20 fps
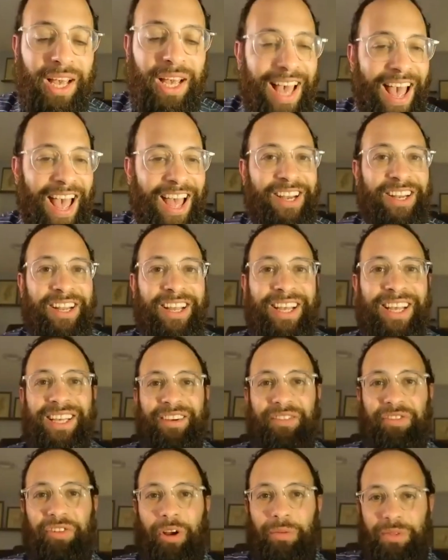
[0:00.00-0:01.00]
And
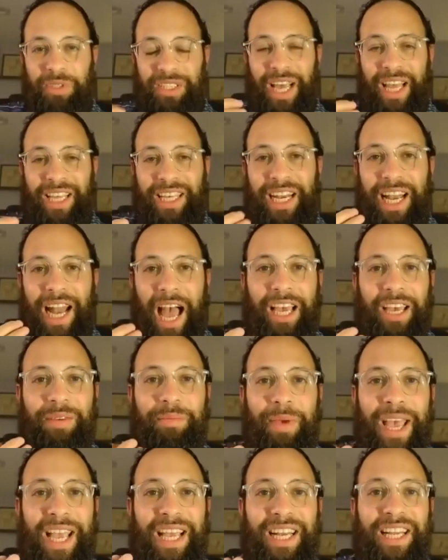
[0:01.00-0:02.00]
from Ze
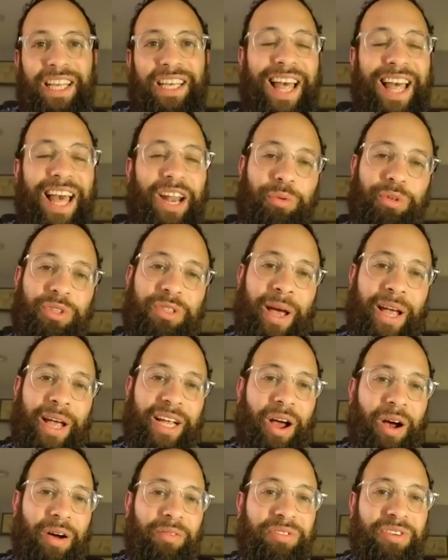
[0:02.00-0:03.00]
Yinachimeni, that it was my
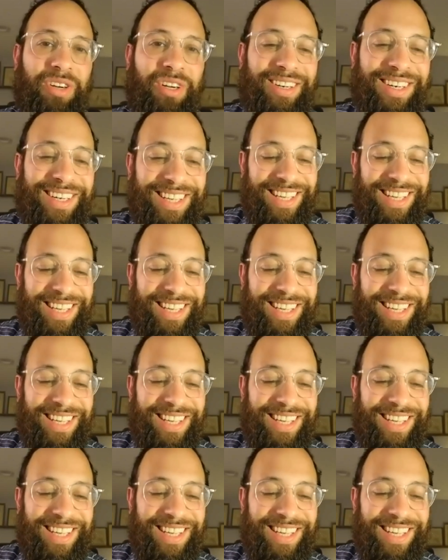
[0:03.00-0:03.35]
comfort.